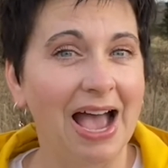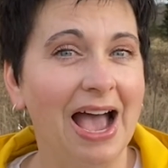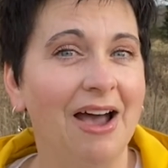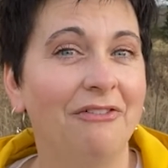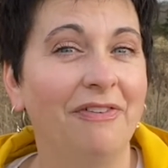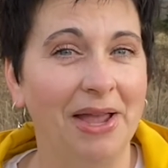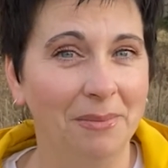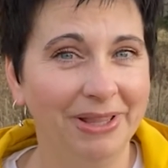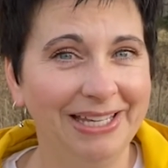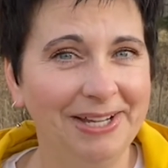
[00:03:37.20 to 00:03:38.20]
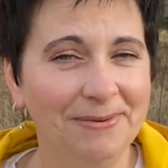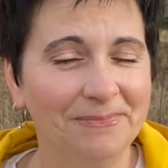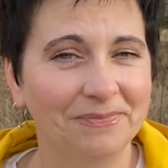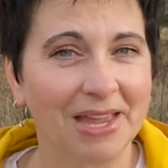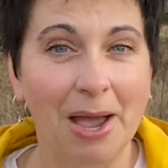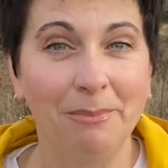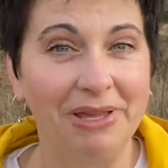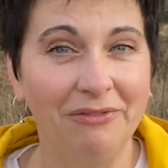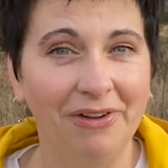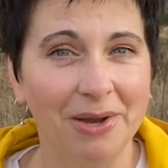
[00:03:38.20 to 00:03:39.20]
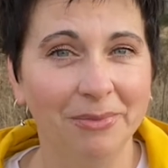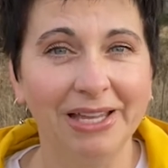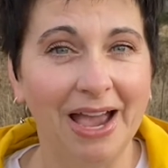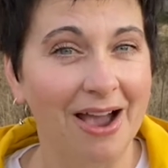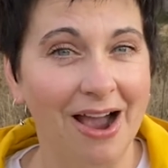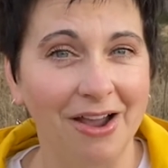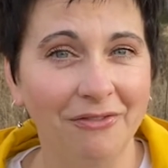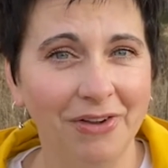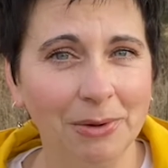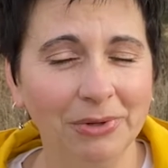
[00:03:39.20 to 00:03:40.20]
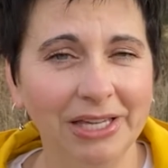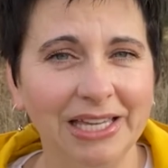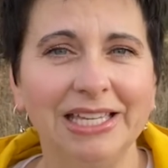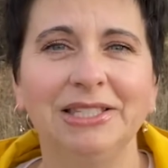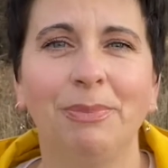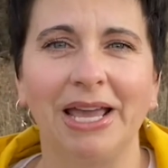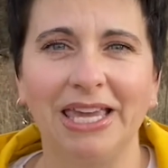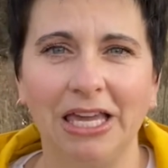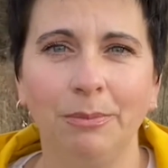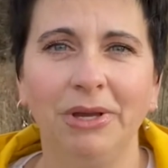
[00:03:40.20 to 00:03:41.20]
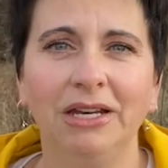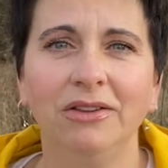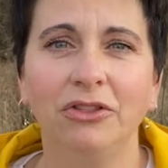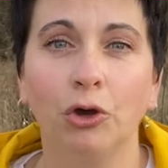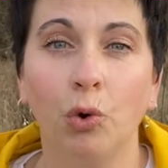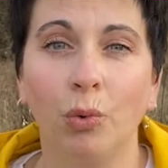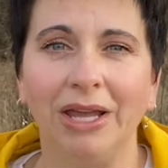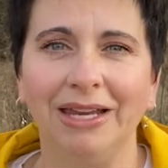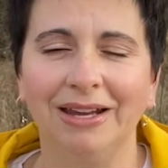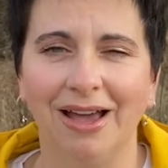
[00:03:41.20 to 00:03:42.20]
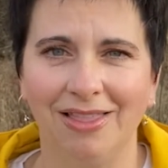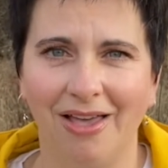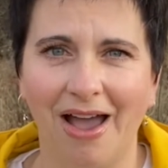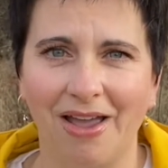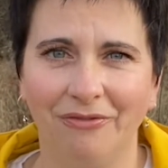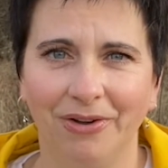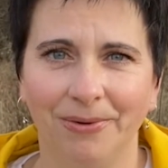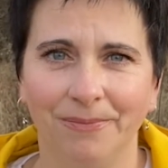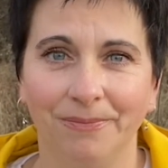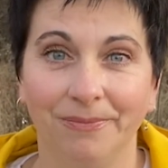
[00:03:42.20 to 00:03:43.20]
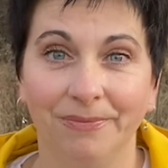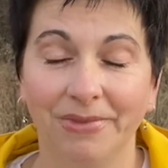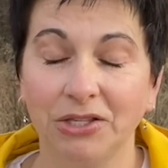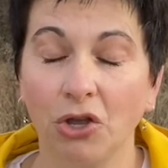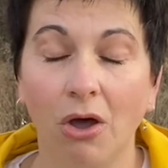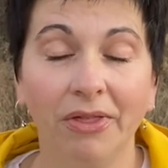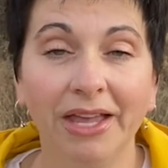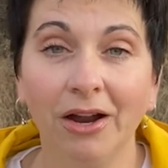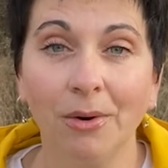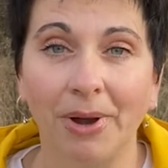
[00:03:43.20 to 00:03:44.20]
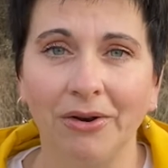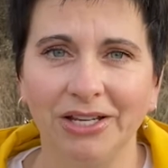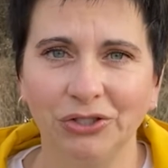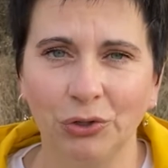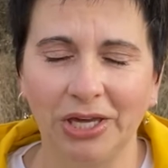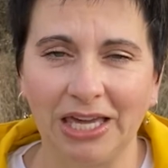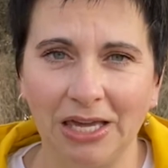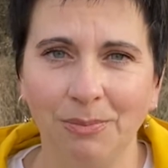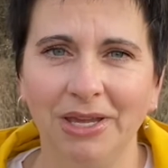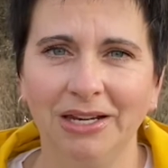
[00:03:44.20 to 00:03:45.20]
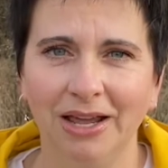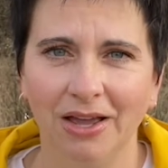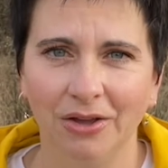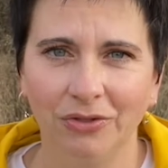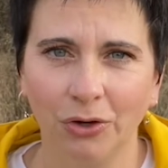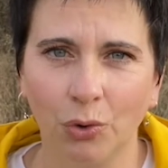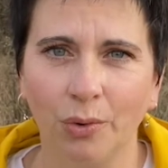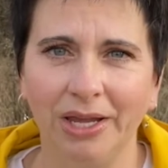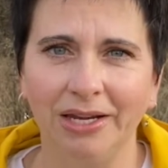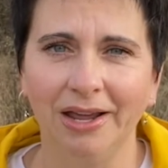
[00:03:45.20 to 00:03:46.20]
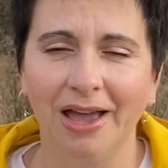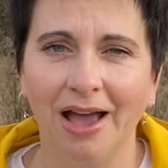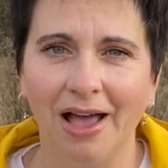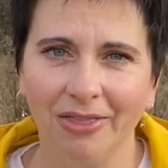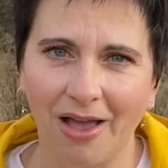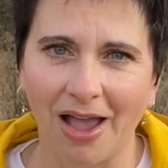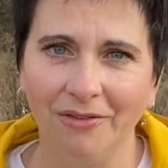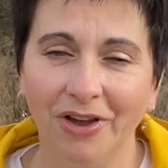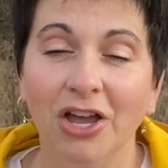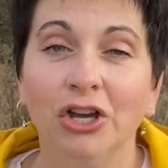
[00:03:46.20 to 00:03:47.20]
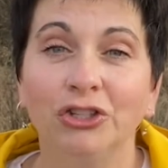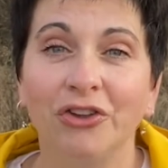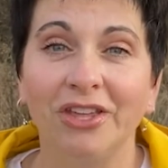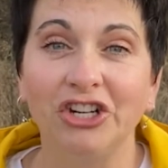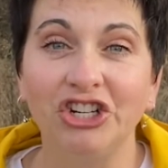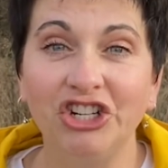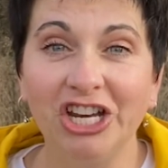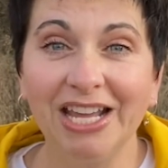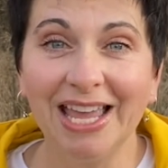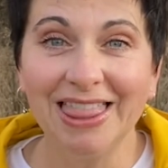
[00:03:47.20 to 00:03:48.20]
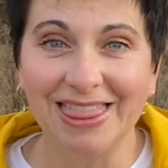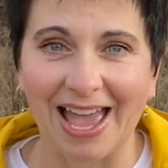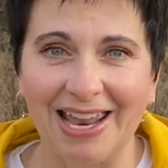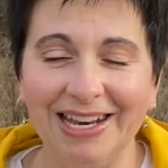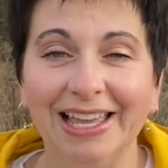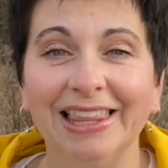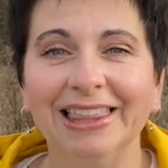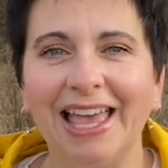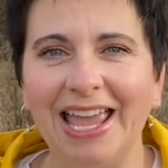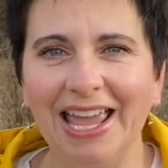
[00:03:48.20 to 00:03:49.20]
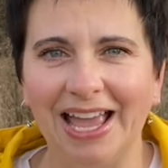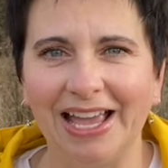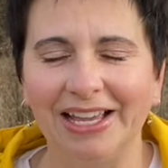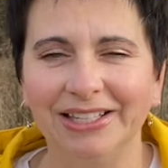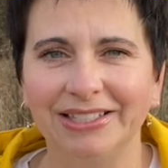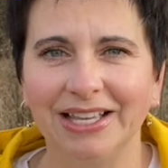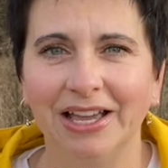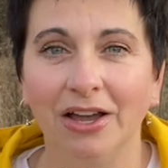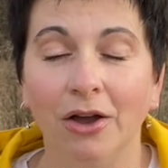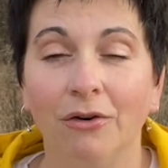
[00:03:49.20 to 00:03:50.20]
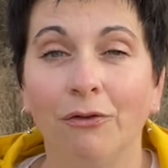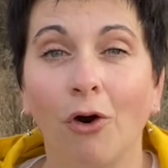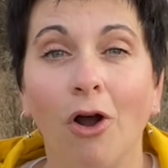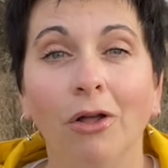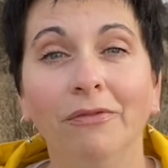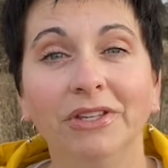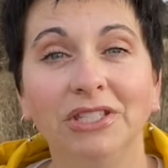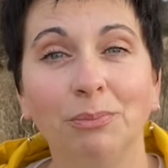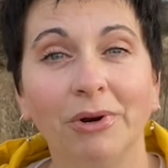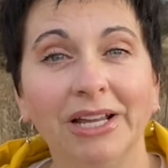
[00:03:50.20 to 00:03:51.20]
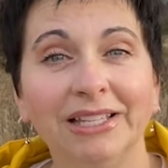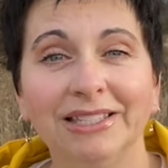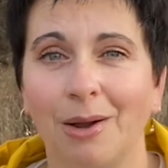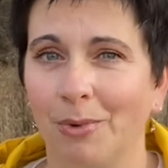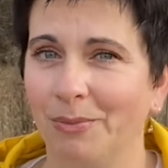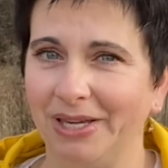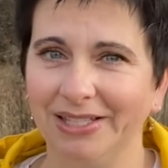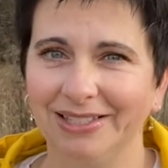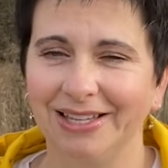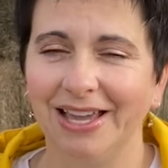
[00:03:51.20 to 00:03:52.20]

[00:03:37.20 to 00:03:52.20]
a family, a bee family, a hive family, is by keeping the queen alive. That's all they care about is keeping the queen alive so that she can then lay eggs for all the spring and summer bees.